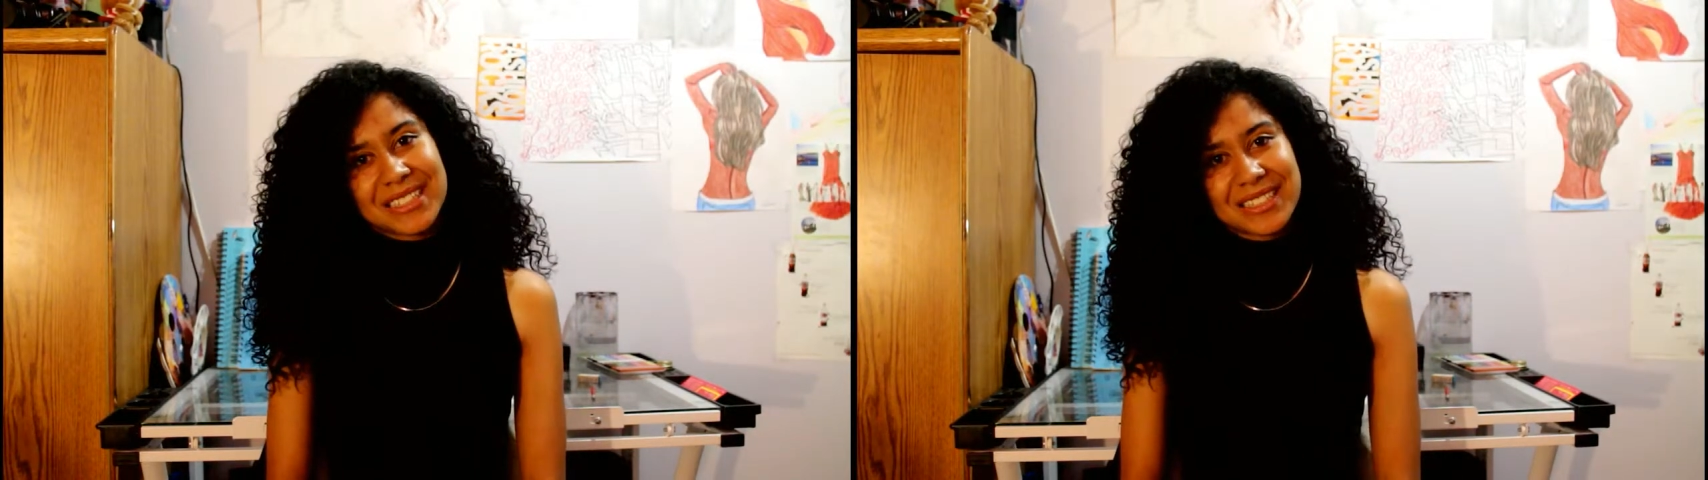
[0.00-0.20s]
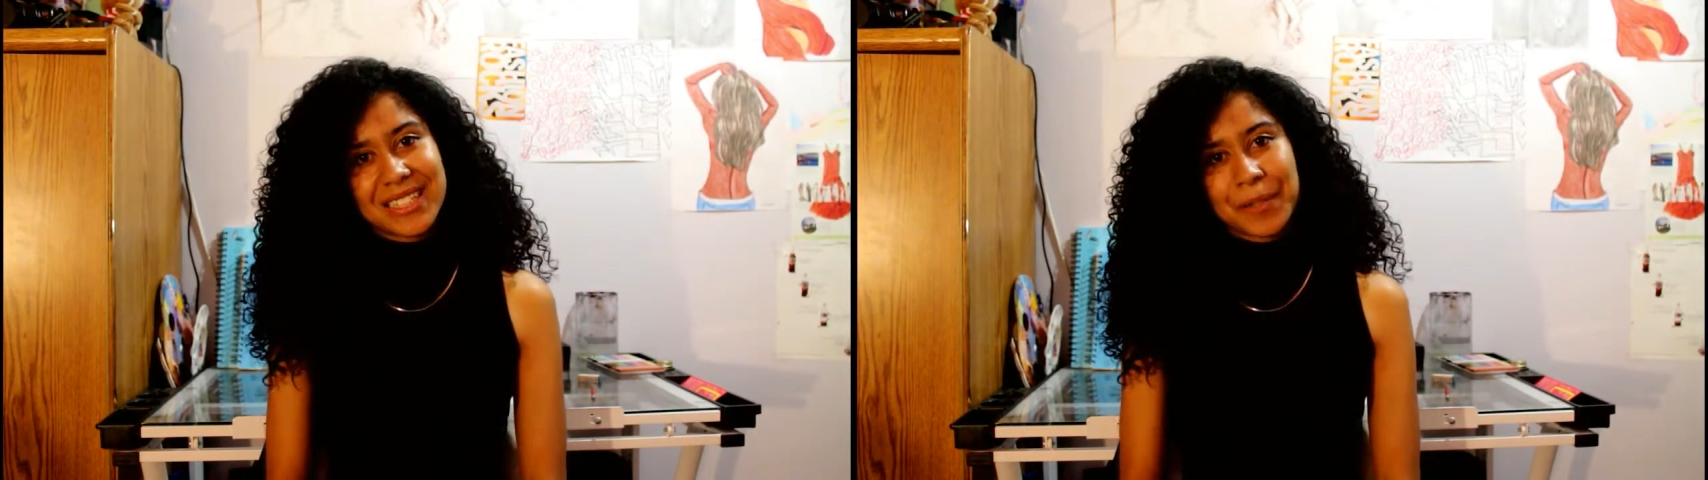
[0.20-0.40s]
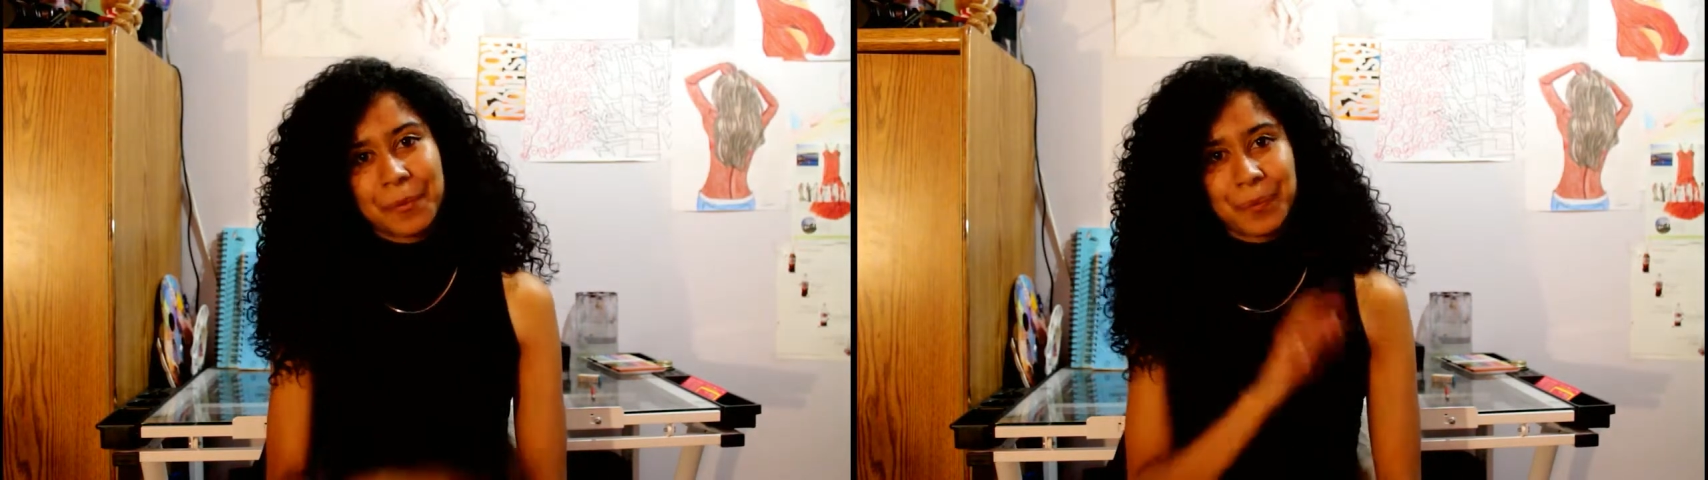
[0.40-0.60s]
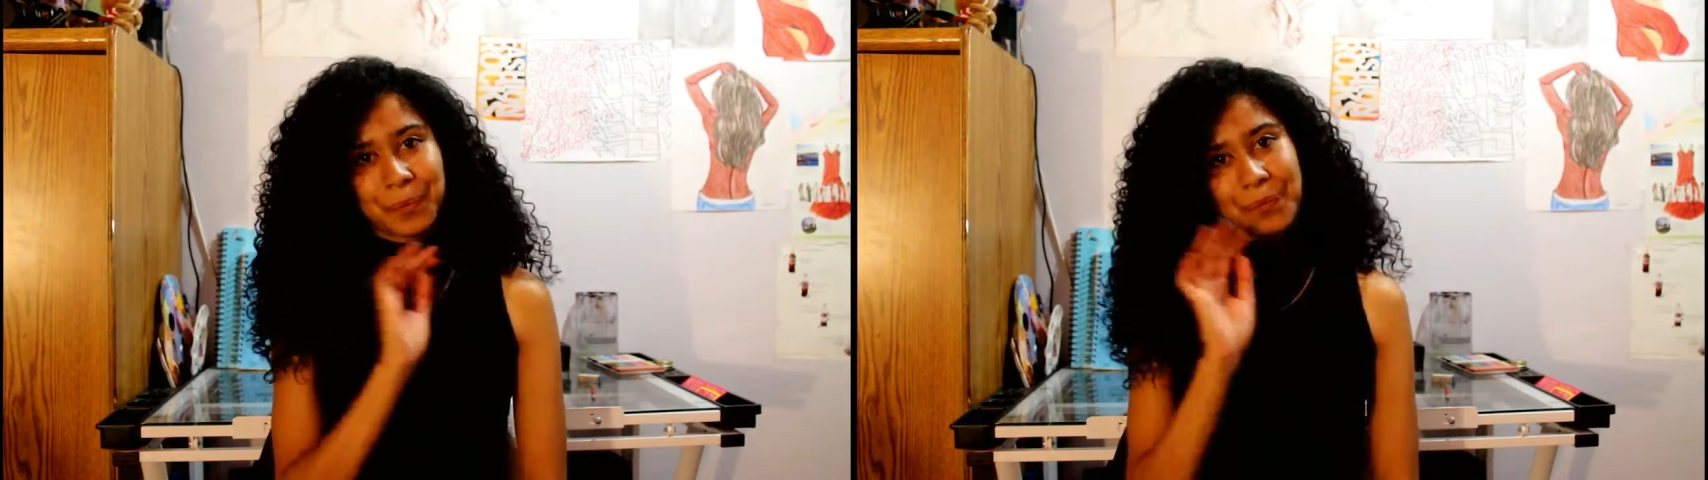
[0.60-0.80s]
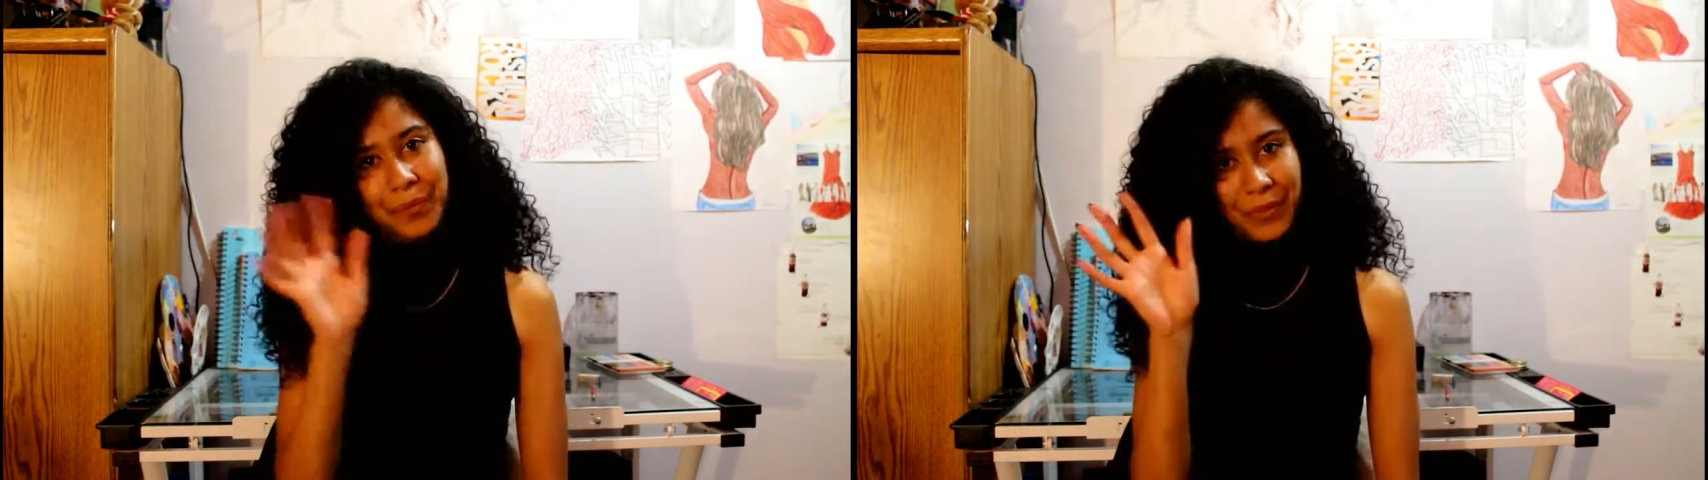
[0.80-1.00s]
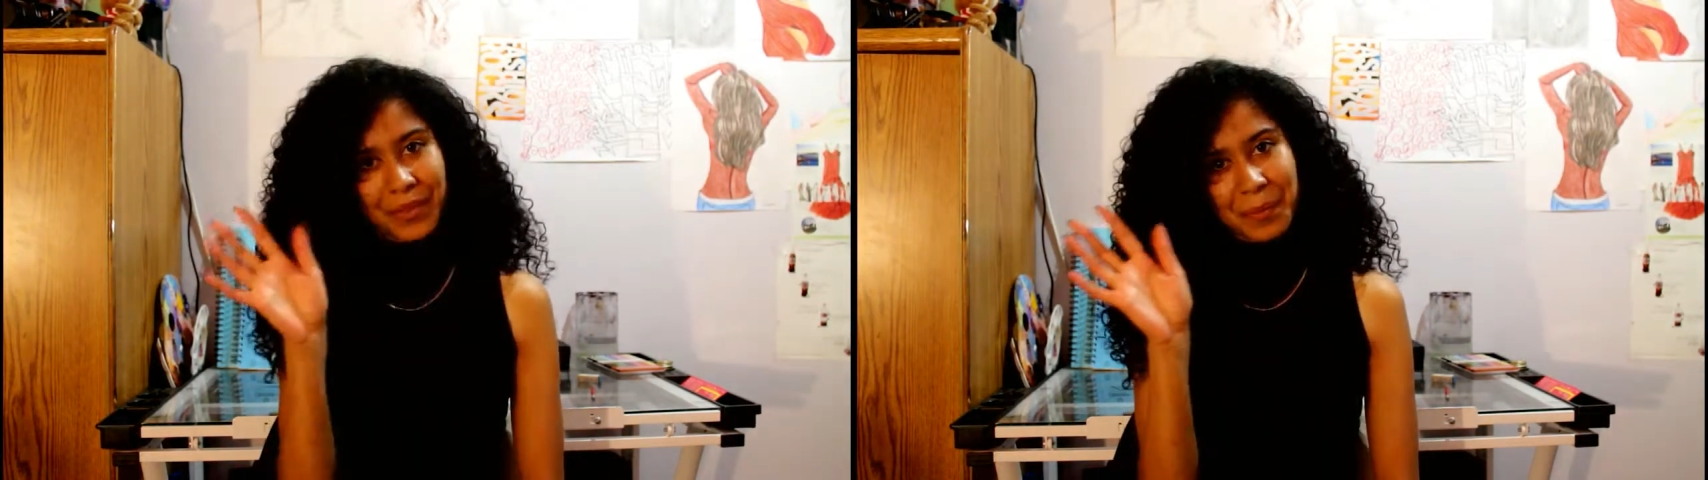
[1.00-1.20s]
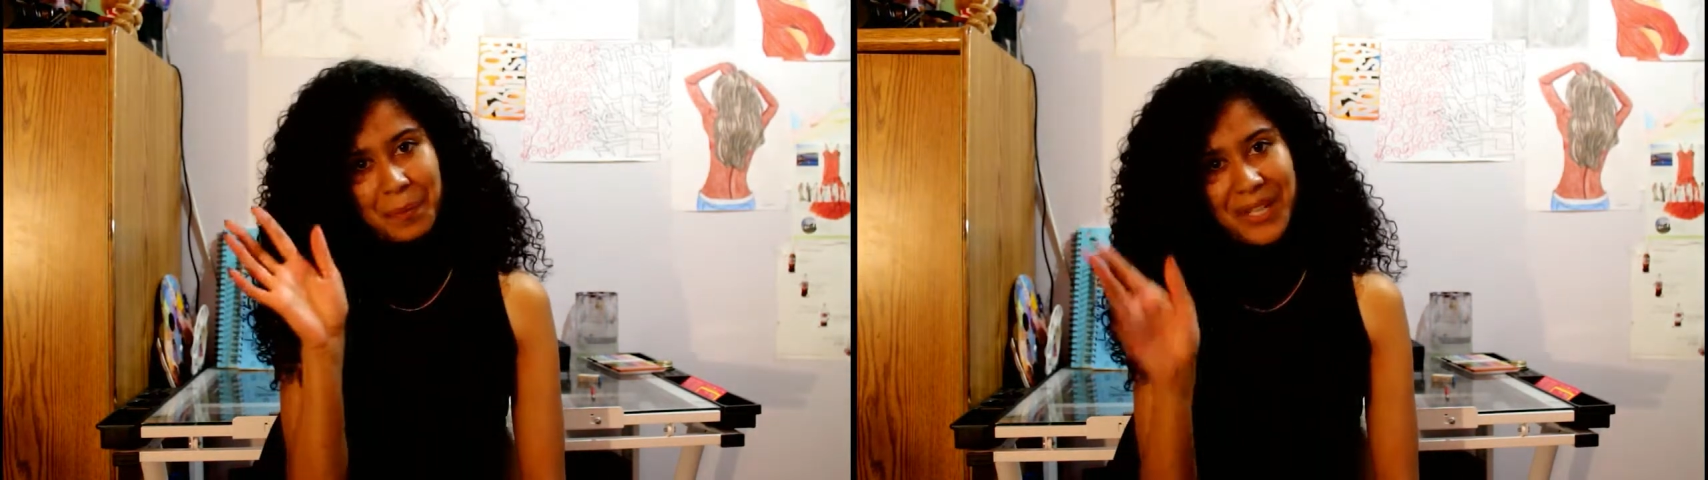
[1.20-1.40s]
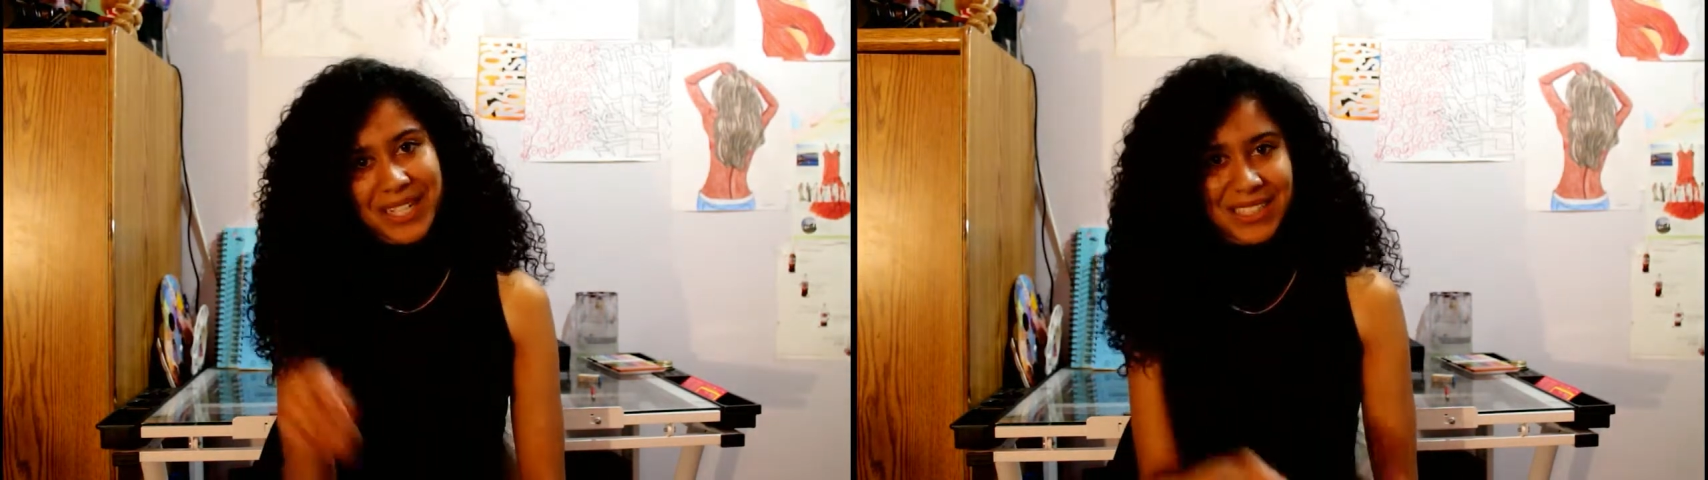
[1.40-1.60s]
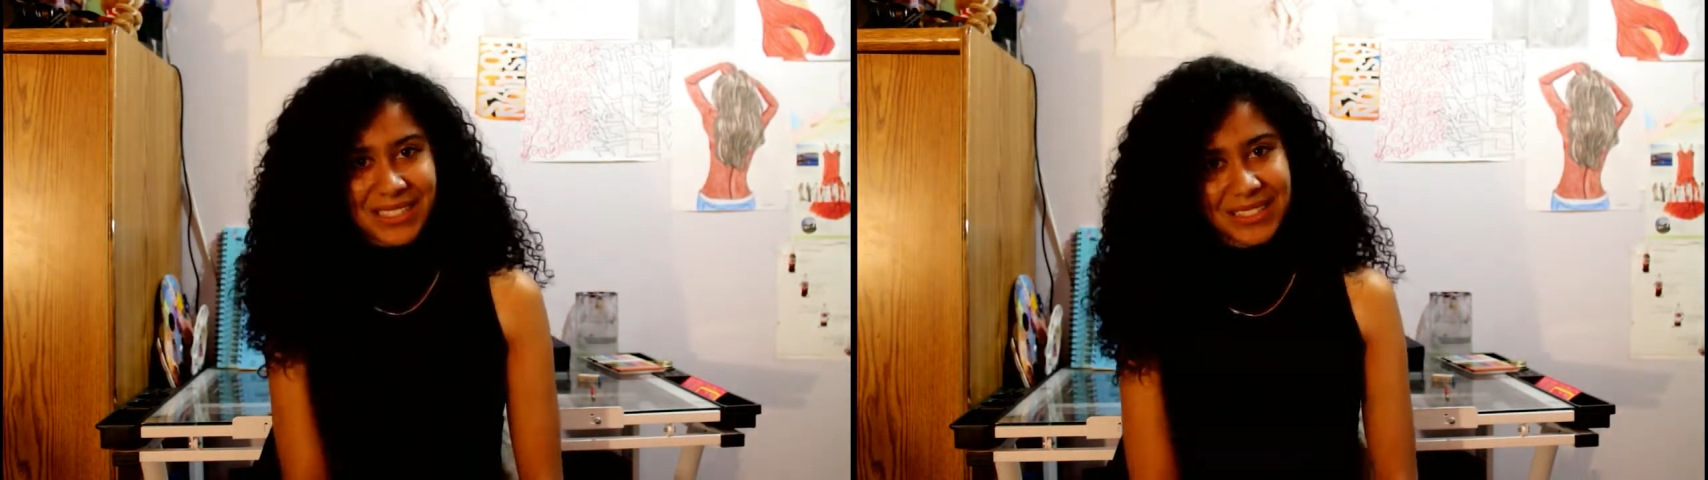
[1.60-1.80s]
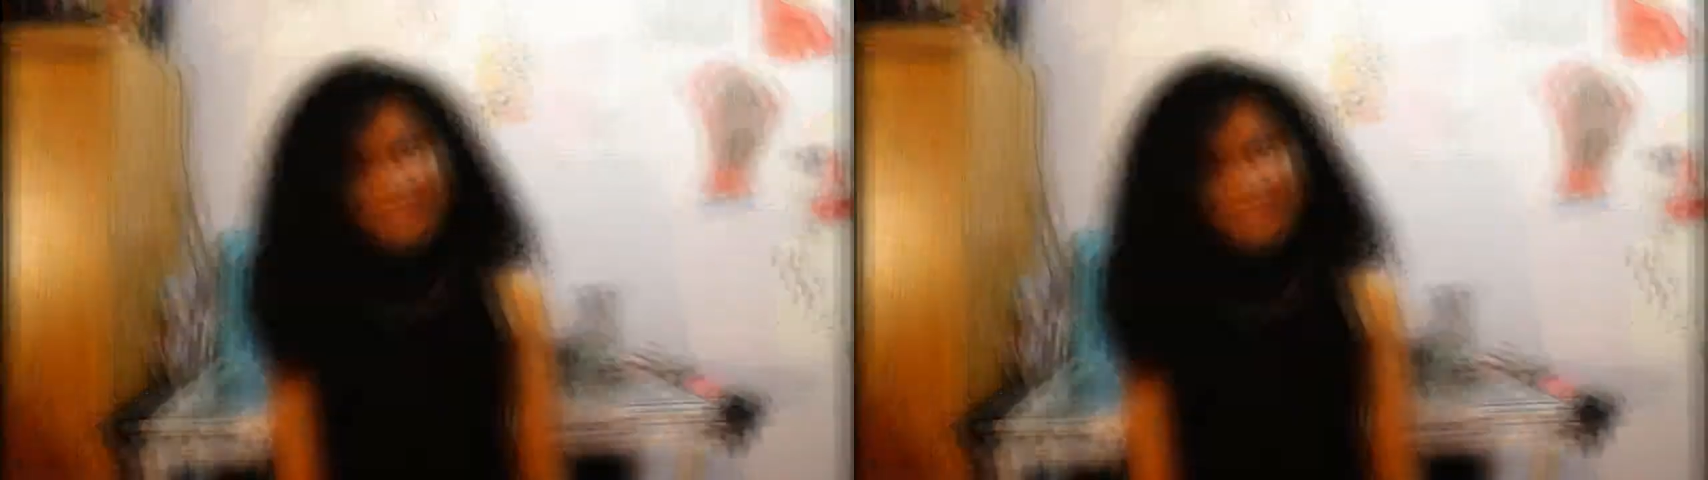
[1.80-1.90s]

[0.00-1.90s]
next time. Bye!